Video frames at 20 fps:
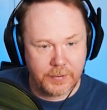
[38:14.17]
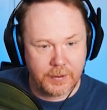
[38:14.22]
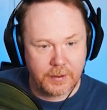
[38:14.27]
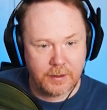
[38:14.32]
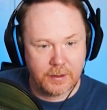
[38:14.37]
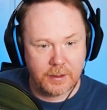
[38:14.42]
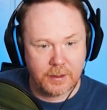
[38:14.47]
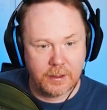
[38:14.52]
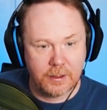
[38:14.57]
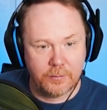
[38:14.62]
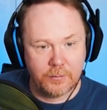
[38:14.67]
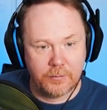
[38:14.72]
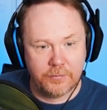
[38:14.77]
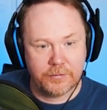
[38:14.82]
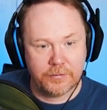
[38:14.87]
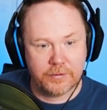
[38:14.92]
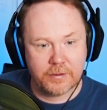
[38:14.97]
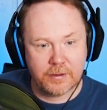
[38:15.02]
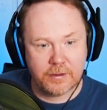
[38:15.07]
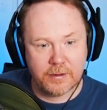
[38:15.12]
And we've
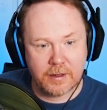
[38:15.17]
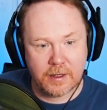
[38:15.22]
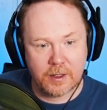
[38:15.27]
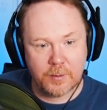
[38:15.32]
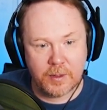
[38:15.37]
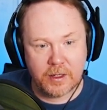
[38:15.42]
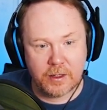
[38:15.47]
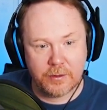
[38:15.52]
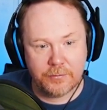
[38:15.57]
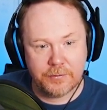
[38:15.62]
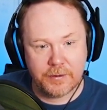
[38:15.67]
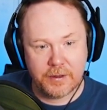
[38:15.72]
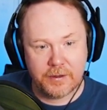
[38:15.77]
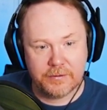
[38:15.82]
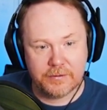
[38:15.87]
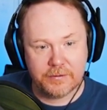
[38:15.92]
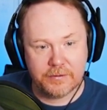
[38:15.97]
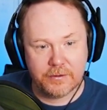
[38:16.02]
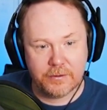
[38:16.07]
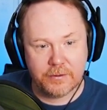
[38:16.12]
started to animate our face.
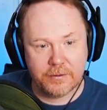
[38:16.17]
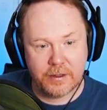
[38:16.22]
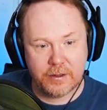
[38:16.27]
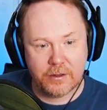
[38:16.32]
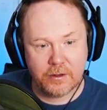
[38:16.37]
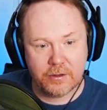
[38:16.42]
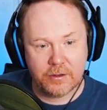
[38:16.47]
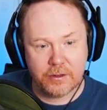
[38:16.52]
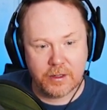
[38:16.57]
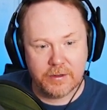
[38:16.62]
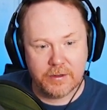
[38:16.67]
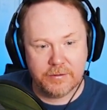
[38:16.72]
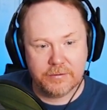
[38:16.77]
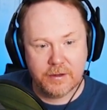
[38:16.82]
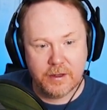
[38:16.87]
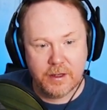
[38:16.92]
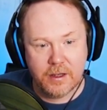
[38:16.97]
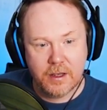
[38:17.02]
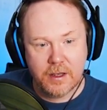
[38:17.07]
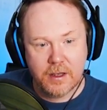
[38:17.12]
So there you go, guys.
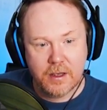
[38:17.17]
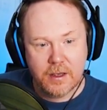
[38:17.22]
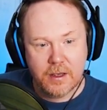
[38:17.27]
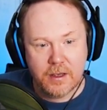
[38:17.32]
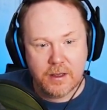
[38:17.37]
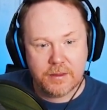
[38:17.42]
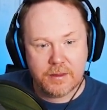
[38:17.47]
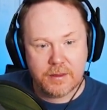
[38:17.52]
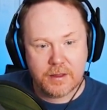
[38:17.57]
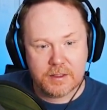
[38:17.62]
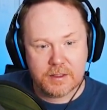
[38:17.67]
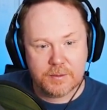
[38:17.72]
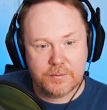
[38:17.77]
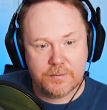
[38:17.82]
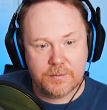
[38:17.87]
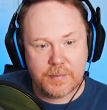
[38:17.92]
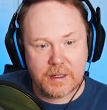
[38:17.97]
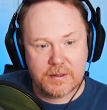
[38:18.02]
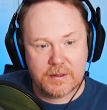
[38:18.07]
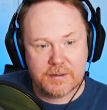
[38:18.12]
That's
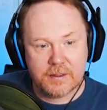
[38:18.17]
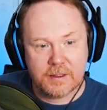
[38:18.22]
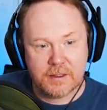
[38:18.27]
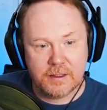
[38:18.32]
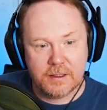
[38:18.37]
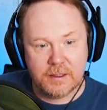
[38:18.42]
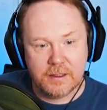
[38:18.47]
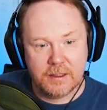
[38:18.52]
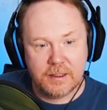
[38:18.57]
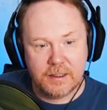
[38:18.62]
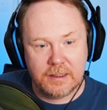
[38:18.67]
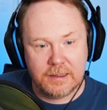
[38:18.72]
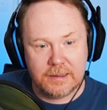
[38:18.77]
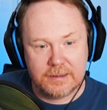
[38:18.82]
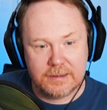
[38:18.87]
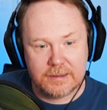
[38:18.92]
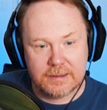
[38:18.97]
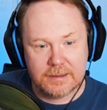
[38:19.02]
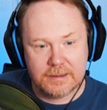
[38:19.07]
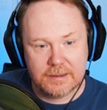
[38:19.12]
basically
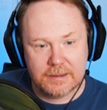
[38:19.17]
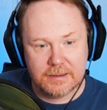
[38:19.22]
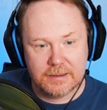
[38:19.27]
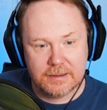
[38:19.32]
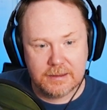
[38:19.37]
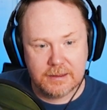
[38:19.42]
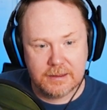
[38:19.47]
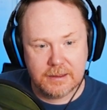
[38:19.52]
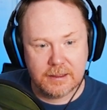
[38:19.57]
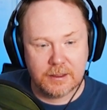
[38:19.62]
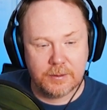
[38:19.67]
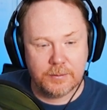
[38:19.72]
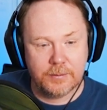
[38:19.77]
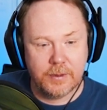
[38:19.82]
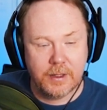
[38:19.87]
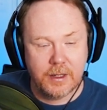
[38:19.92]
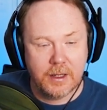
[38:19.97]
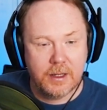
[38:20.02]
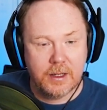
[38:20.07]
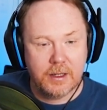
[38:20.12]
it. Now I'm
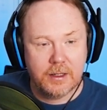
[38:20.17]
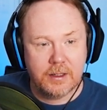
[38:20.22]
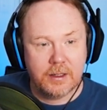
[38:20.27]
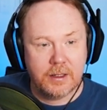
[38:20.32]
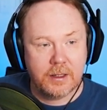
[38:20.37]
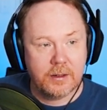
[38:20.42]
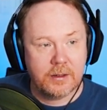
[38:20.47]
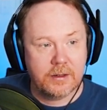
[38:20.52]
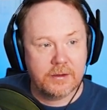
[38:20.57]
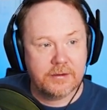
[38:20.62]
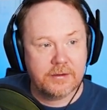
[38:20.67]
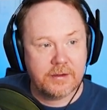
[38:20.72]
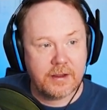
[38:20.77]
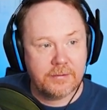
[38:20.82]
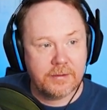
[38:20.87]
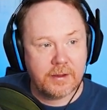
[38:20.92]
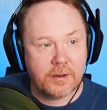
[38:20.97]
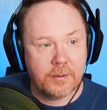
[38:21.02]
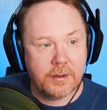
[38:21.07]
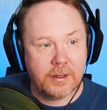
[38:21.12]
going to save
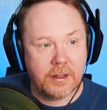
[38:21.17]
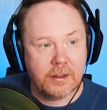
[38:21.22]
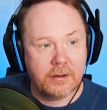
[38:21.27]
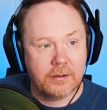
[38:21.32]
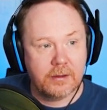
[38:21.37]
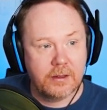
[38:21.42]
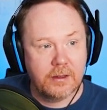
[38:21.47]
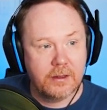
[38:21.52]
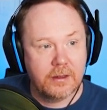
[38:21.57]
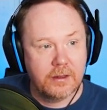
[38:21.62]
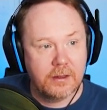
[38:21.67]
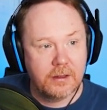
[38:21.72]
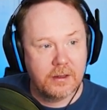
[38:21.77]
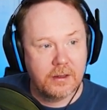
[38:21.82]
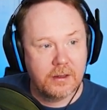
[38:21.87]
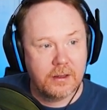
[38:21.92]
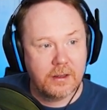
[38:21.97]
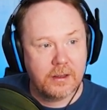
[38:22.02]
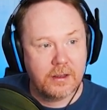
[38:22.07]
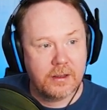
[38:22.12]
that one out
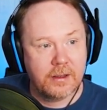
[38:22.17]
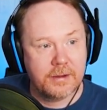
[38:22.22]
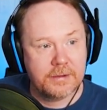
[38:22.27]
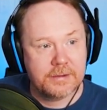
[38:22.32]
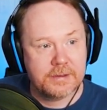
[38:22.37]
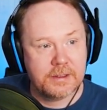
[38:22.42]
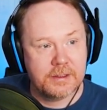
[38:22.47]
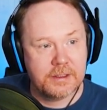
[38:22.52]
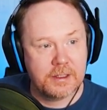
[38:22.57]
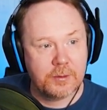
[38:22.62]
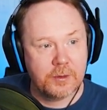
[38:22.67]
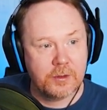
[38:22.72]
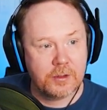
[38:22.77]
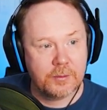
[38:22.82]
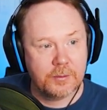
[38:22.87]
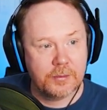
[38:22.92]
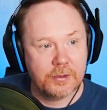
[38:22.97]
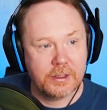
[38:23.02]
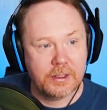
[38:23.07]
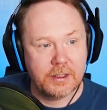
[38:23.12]
as the demo
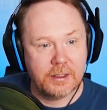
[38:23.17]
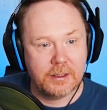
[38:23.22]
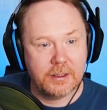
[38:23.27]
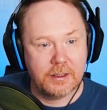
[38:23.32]
complete.